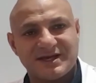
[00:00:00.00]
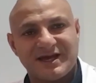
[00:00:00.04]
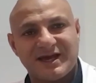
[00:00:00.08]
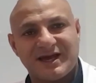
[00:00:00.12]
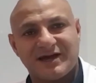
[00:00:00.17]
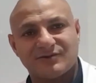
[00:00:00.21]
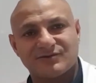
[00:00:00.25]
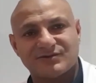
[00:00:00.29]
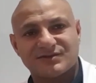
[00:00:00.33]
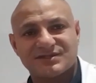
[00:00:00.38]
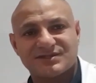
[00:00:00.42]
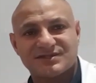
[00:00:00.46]

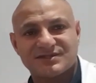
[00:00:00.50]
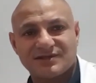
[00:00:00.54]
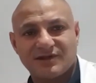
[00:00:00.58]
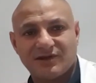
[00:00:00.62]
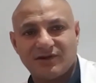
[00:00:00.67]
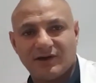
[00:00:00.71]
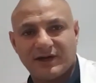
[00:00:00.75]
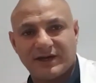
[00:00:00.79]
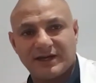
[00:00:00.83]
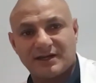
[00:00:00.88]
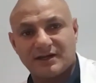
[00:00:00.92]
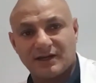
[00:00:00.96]

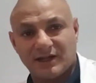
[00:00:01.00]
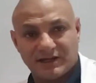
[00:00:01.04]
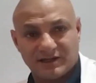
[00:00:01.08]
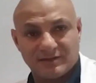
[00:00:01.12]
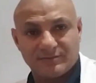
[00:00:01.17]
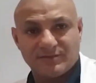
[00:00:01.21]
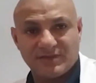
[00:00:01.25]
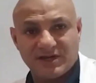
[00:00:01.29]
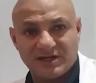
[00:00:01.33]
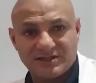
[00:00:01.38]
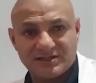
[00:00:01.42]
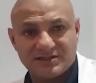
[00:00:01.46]
outside, like a
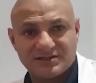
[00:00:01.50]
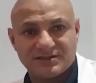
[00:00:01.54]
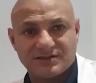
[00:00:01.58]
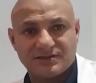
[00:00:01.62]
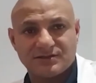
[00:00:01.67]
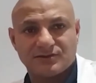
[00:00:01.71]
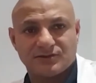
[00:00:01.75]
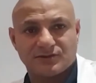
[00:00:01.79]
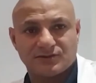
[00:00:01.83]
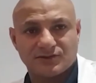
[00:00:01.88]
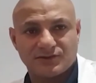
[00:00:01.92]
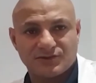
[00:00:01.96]
medicine
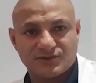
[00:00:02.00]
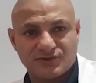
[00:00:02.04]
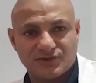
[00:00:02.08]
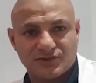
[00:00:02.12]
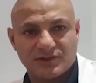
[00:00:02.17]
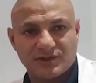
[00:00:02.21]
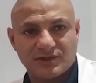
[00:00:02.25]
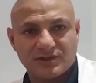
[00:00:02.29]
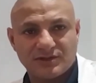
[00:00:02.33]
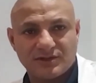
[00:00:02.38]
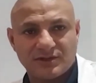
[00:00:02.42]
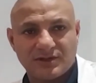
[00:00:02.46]
or a
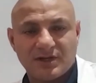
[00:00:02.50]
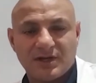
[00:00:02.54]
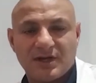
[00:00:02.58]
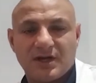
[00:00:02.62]
drug,